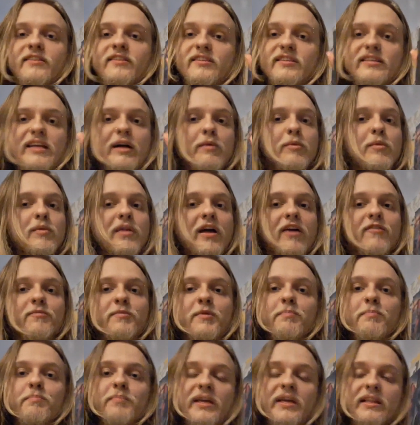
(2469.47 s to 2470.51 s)
this is an album that I've
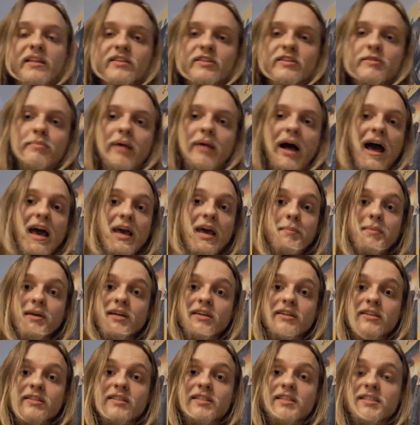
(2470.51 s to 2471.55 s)
been meaning to buy
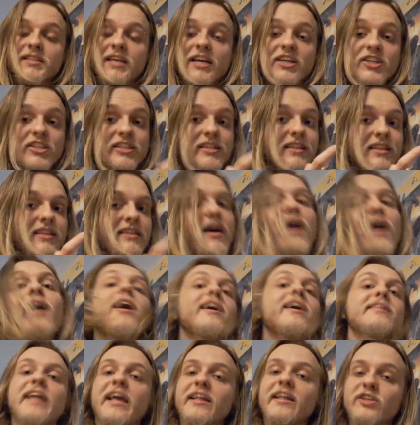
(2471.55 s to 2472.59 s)
because it's actually not
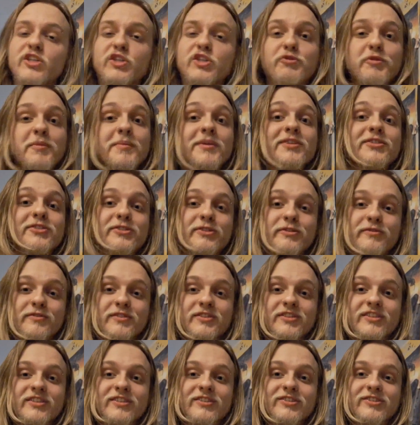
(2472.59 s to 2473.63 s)
on any streaming
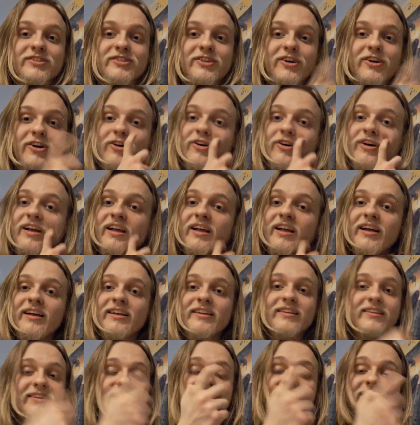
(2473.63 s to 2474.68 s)
services. So
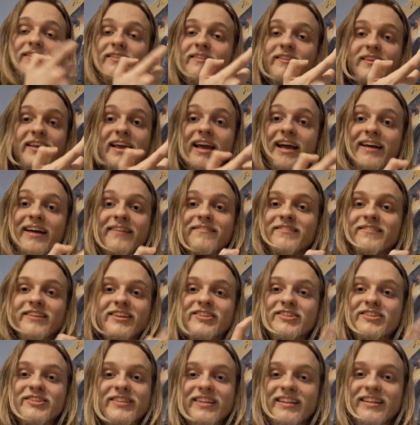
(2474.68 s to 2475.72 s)
yeah,
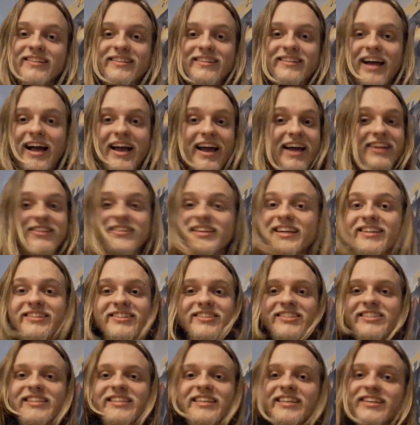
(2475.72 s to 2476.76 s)
I had to get a
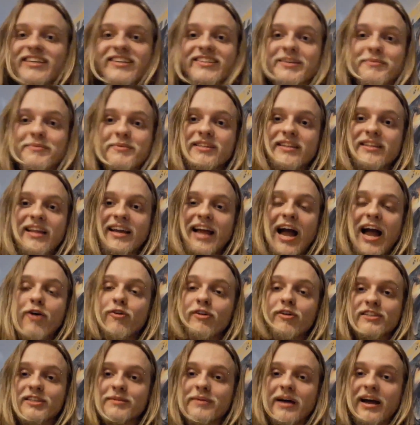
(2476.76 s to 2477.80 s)
CD because like how
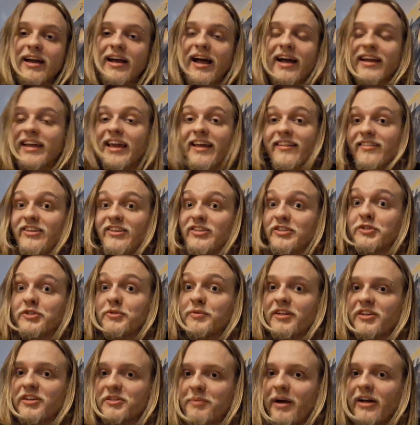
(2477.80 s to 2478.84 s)
else I can't listen to
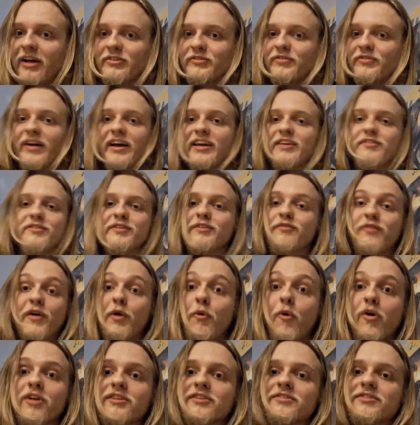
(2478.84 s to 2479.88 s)
it on Spotify even if I
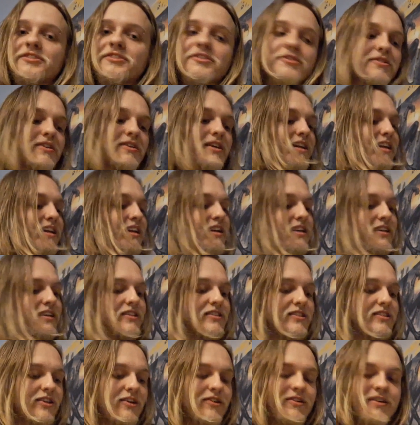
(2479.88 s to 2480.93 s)
wanted to.
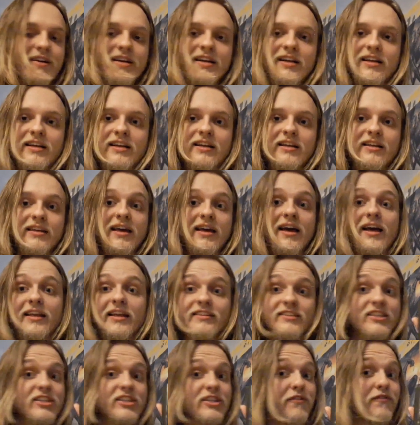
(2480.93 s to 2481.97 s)
So yeah,
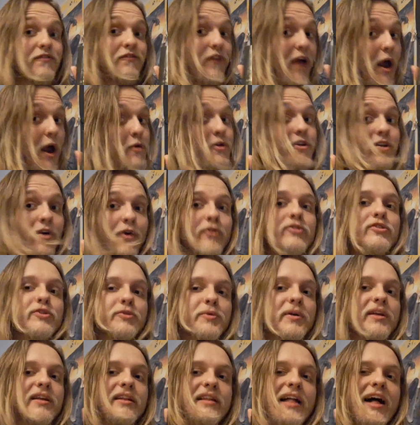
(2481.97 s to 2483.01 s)
it's actually a very
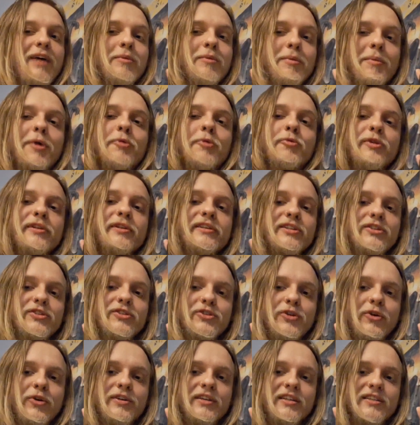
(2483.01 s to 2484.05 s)
underrated album. I really
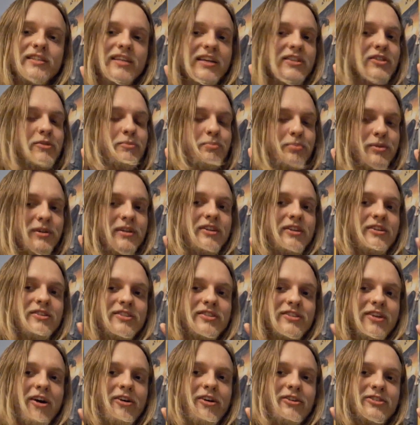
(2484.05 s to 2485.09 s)
enjoy it. It's got some pretty good
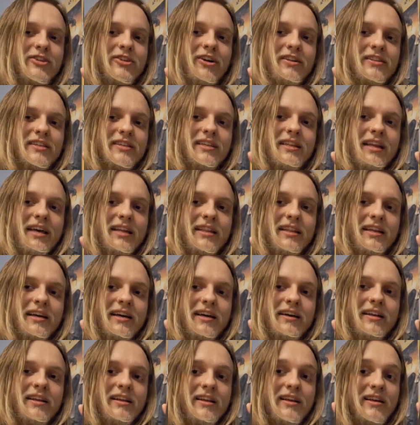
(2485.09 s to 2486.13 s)
songs on it.
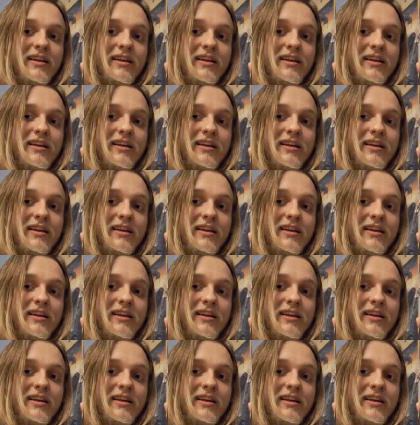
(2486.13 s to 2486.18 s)
And